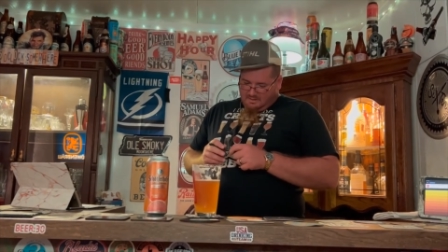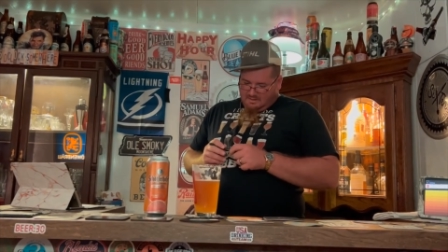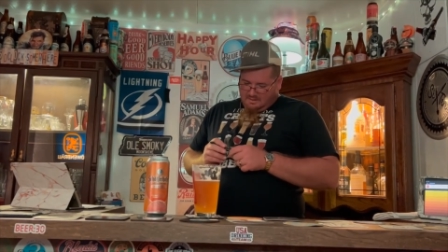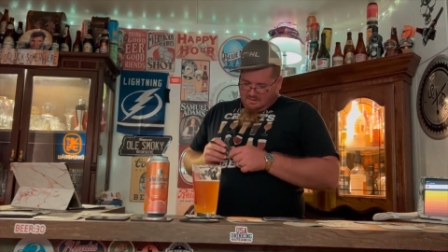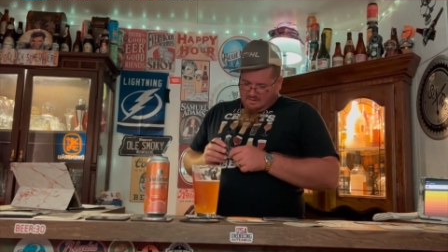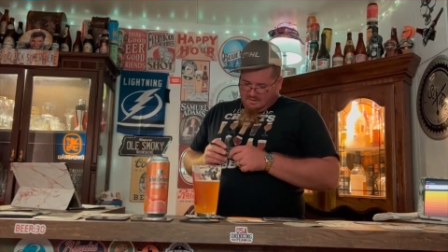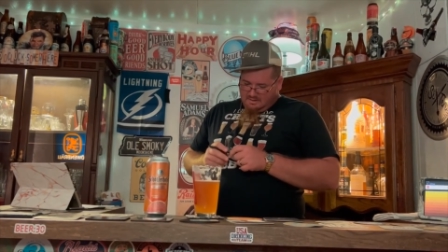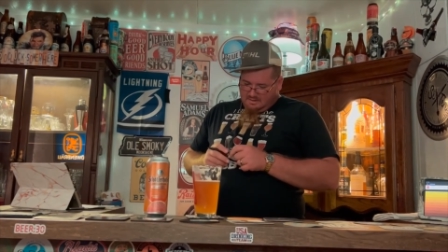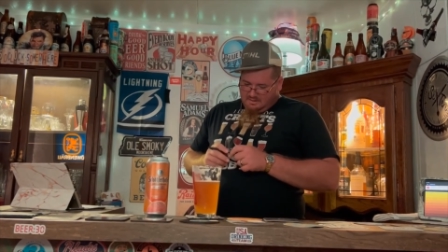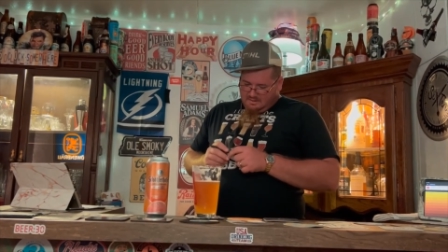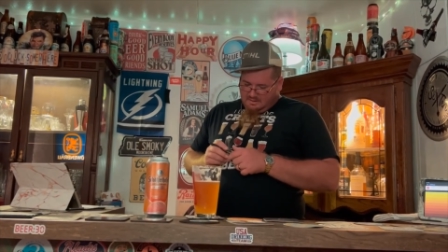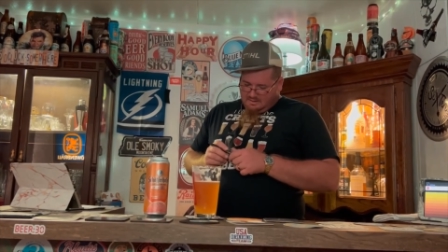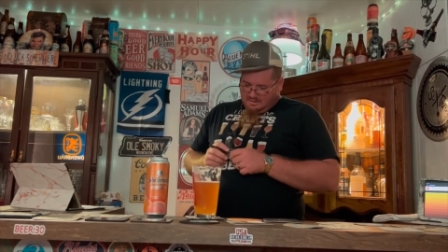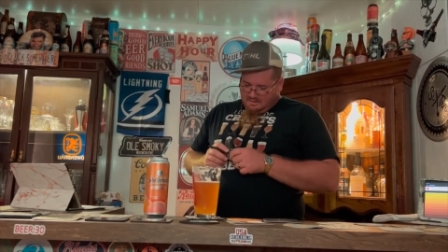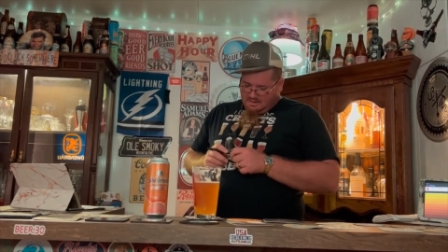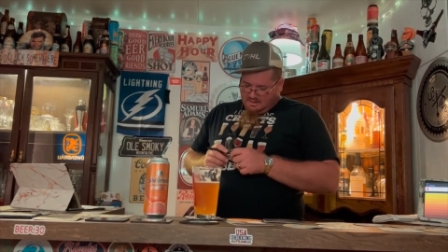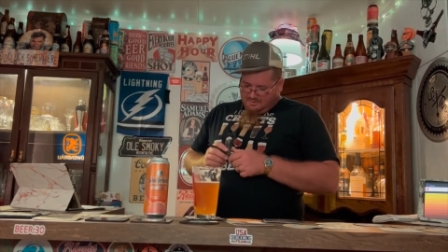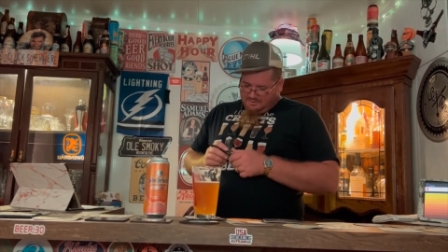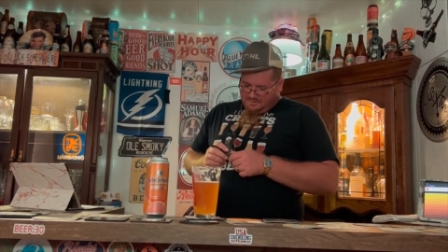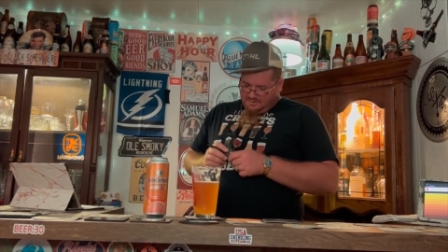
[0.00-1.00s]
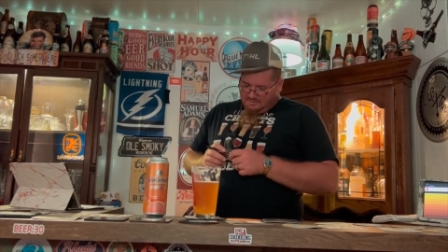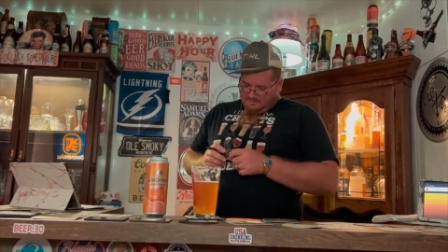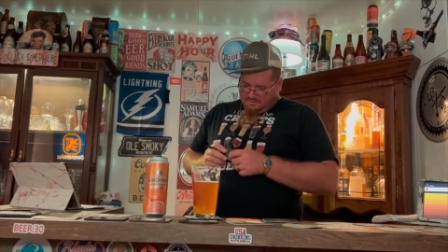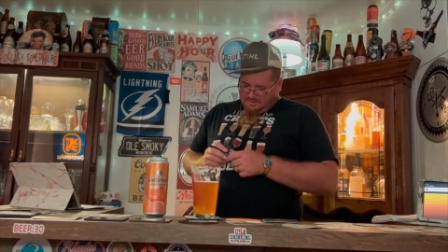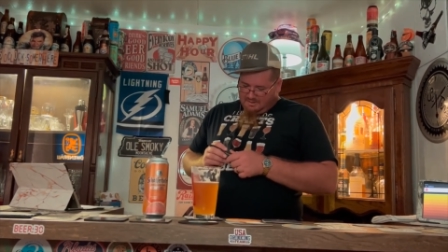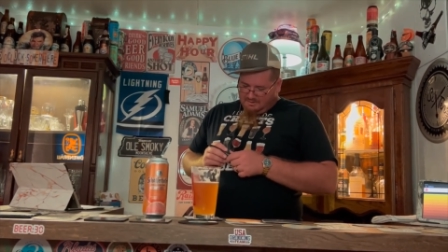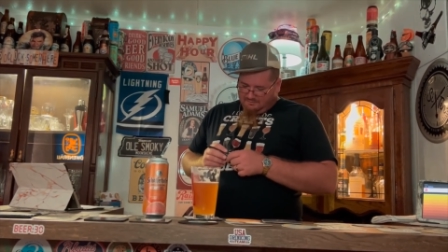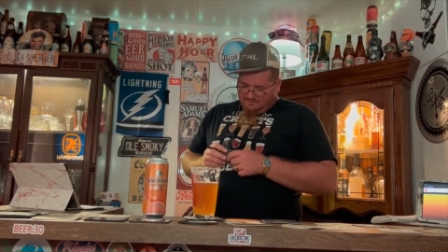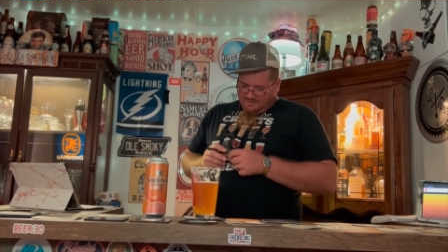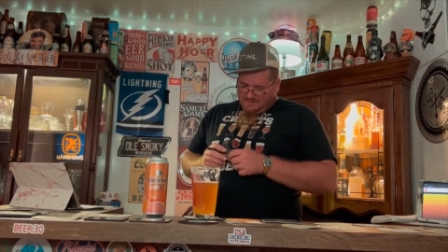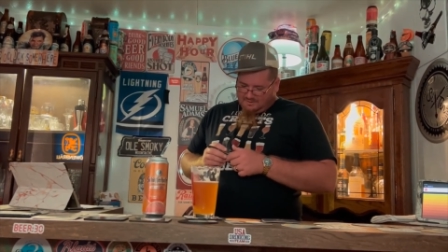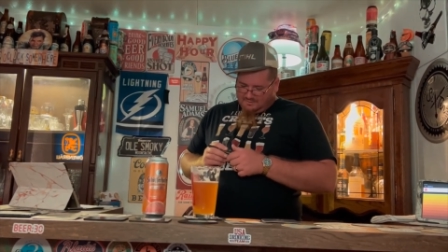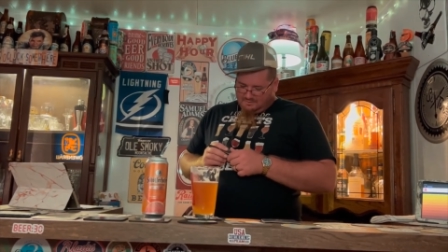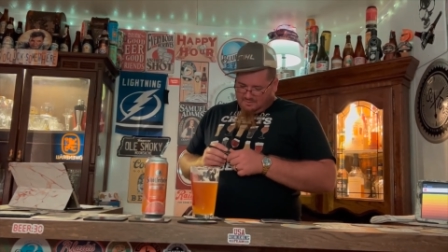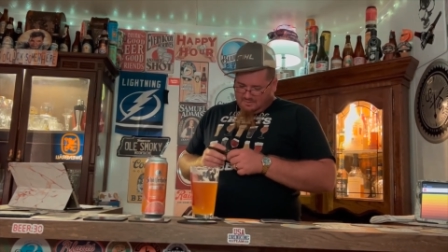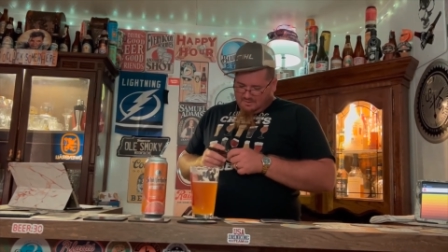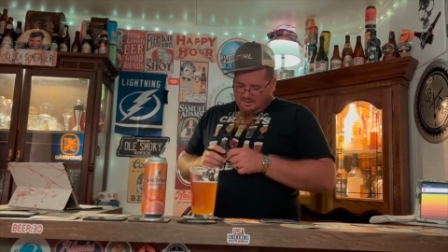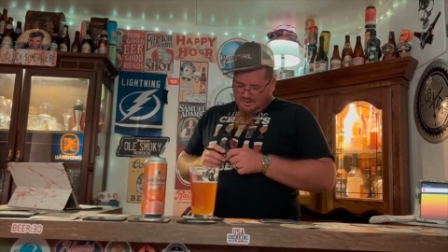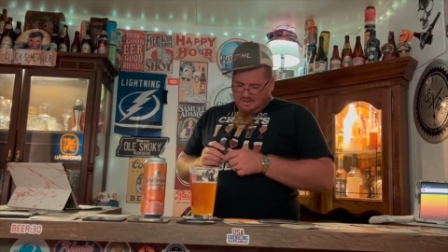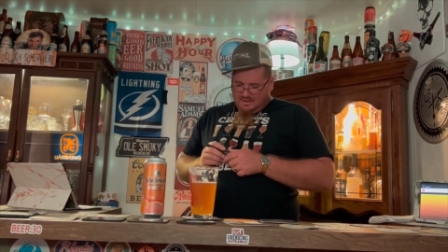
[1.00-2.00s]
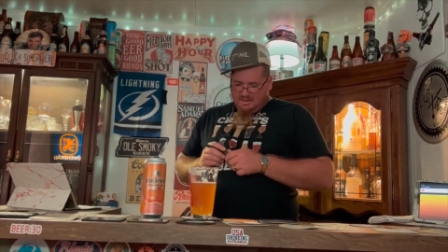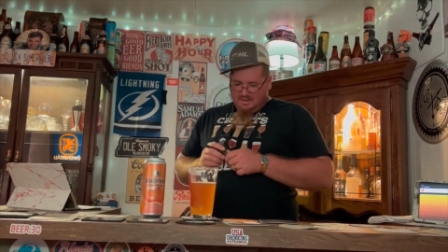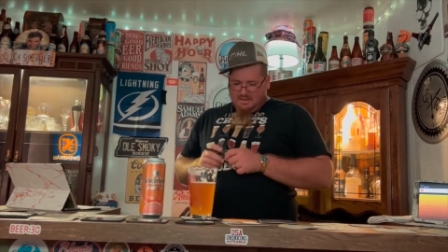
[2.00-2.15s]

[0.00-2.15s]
Uh, I think I'm gonna give this one